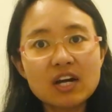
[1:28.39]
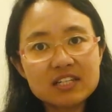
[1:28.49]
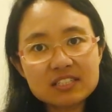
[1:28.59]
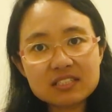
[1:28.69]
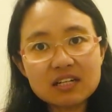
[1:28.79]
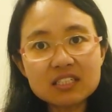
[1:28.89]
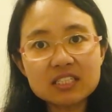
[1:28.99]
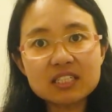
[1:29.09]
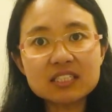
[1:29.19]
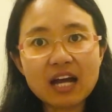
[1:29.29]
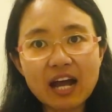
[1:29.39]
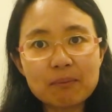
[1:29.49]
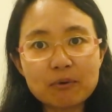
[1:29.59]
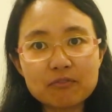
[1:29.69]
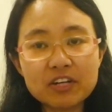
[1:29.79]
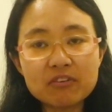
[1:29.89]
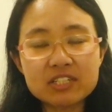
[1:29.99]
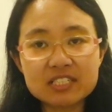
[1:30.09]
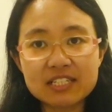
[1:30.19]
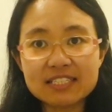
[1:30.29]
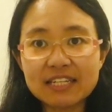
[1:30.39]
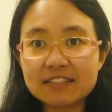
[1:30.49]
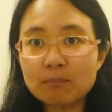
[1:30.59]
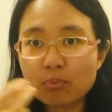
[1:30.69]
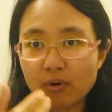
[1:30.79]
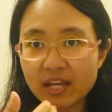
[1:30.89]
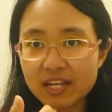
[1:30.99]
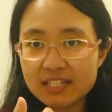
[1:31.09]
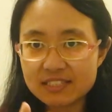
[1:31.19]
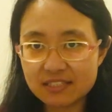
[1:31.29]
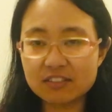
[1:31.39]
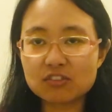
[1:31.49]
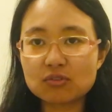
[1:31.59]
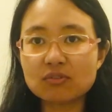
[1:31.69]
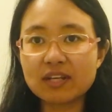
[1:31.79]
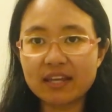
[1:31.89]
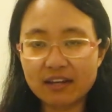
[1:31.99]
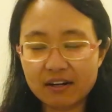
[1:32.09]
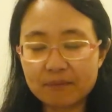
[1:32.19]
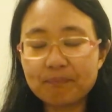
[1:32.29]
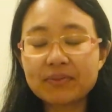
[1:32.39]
certain type of irritants that they breathe in through the air.